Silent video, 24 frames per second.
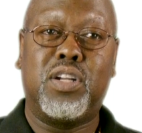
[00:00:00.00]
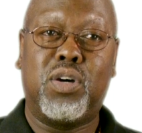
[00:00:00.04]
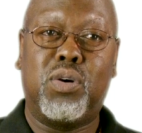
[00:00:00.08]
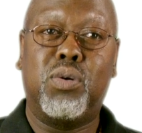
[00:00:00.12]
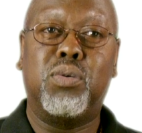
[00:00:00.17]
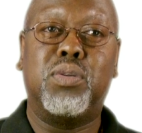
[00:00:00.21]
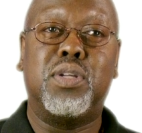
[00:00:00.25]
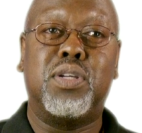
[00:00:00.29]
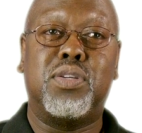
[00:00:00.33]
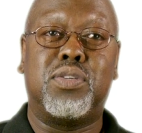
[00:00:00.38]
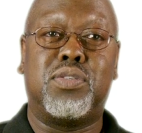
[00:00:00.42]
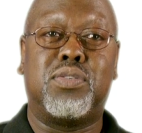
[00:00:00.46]
and
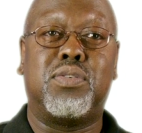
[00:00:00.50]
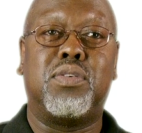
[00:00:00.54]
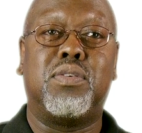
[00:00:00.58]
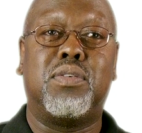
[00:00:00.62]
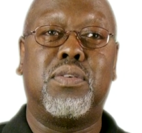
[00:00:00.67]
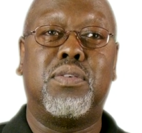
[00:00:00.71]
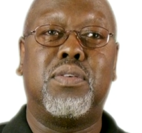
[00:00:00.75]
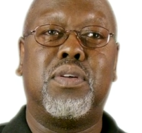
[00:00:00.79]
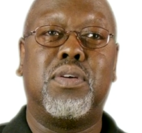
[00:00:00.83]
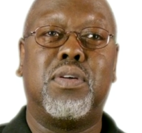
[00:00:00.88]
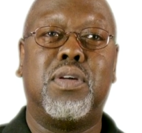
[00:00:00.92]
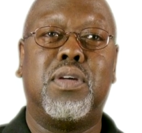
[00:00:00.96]
wholeness
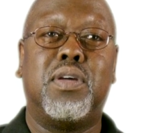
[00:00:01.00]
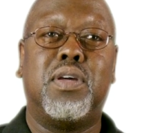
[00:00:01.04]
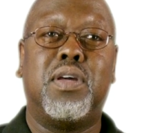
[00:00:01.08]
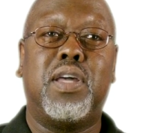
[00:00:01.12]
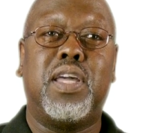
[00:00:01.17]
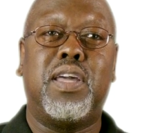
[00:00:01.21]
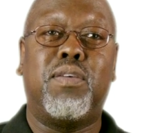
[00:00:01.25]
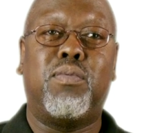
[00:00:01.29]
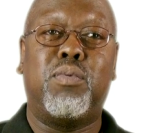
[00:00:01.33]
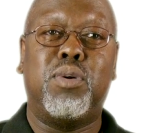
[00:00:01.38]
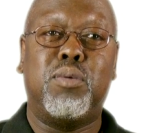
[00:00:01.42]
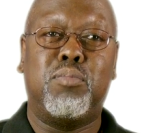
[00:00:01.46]

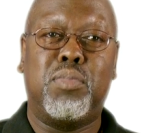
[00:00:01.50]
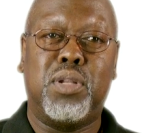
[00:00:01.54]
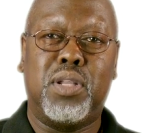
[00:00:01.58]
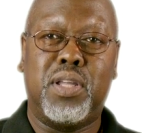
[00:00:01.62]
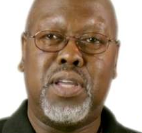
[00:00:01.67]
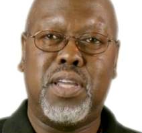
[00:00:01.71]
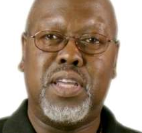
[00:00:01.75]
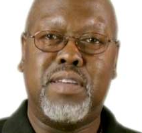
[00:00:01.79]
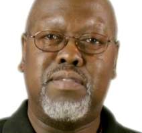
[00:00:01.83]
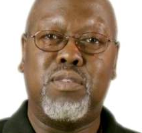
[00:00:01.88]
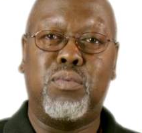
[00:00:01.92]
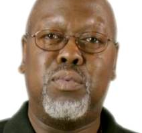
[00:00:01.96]
if we
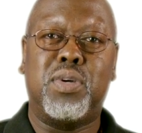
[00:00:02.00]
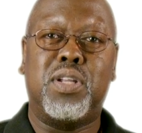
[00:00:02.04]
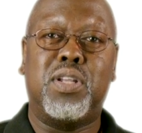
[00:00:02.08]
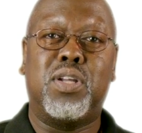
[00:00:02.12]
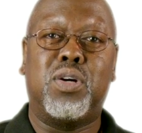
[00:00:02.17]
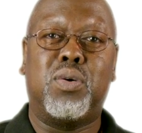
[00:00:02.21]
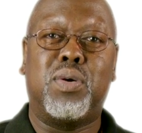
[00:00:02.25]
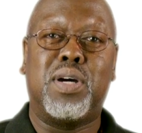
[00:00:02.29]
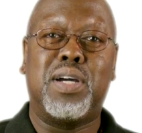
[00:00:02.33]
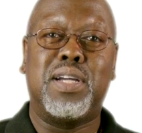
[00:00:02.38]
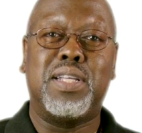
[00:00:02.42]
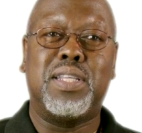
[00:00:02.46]
believe and we
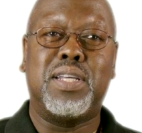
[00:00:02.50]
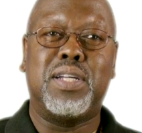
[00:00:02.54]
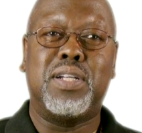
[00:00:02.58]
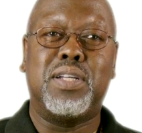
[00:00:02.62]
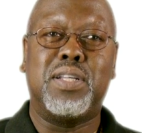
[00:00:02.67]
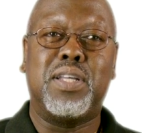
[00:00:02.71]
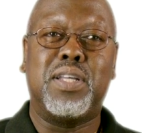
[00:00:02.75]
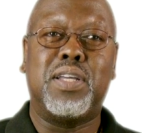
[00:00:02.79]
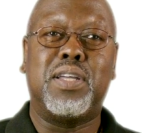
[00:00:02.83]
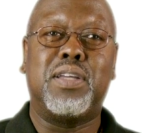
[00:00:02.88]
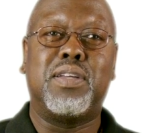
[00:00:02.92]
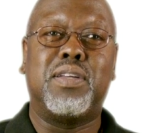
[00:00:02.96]
know our
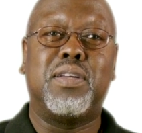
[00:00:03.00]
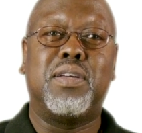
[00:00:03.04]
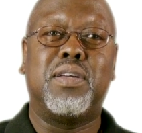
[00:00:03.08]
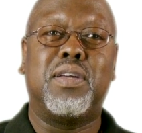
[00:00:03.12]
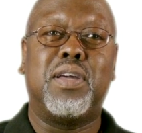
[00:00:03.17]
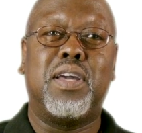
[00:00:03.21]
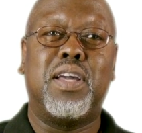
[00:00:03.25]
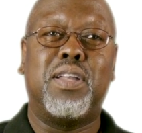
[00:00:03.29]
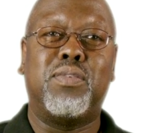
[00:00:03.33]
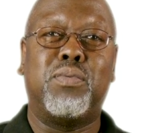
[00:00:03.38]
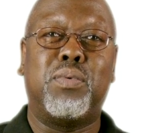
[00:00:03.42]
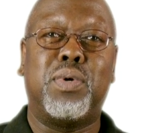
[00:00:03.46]
identity
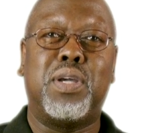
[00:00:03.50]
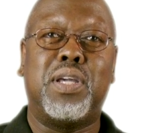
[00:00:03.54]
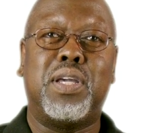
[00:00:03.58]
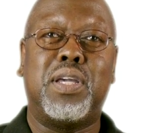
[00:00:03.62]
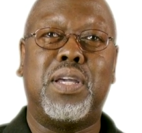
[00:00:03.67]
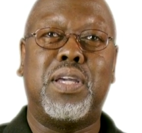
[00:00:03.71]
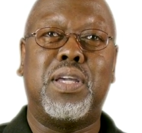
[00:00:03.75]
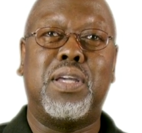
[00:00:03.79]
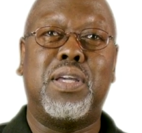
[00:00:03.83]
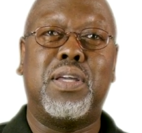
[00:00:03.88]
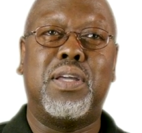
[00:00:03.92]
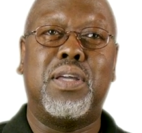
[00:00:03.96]
and
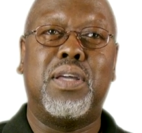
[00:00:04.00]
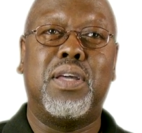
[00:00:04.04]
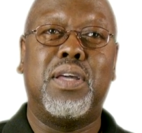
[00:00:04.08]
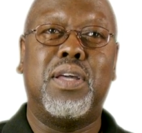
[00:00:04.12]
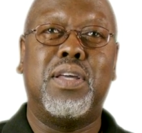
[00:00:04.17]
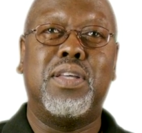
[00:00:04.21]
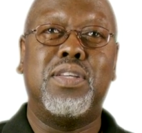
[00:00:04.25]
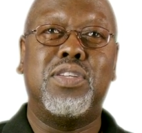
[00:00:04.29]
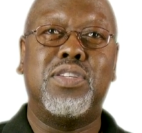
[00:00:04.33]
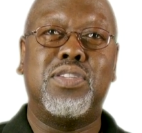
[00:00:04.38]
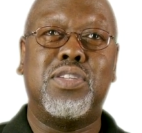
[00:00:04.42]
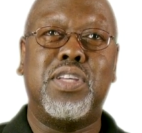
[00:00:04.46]
we
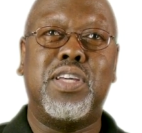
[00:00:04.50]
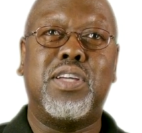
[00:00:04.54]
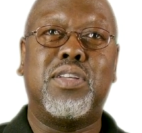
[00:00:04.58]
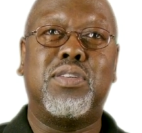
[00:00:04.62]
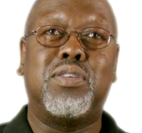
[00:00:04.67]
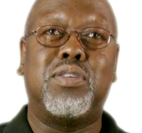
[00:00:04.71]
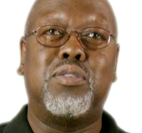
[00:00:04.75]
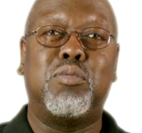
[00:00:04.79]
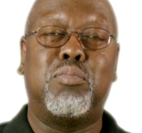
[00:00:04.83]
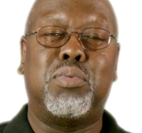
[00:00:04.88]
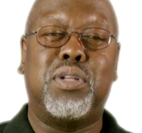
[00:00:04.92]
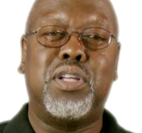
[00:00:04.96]
seek
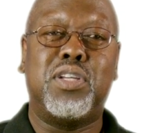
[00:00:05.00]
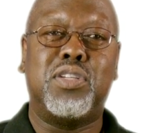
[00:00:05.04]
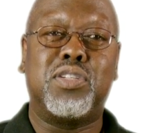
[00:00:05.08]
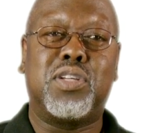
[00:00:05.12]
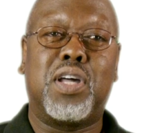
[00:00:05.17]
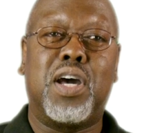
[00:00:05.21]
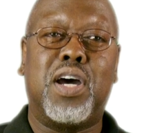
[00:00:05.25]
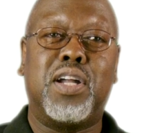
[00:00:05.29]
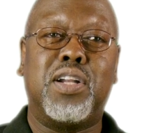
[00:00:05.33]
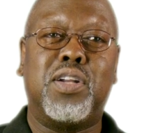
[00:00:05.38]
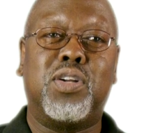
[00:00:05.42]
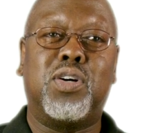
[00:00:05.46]
to please
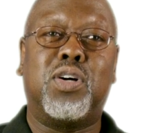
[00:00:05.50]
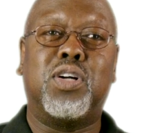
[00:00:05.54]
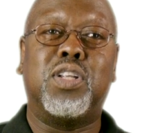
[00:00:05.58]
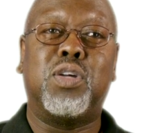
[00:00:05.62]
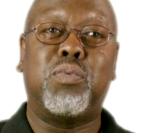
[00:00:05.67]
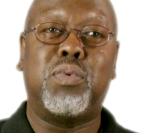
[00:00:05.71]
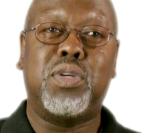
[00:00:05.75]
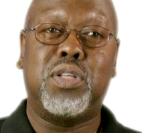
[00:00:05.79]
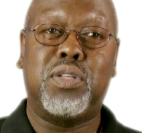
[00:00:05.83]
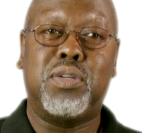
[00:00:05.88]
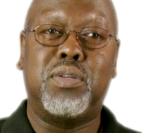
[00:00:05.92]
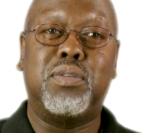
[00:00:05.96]
God in all that
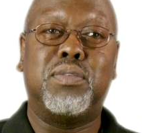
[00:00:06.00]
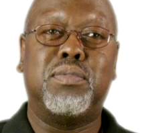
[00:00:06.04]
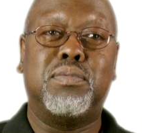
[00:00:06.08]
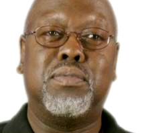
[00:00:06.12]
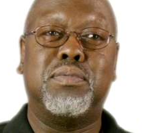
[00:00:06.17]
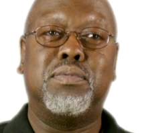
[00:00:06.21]
we do.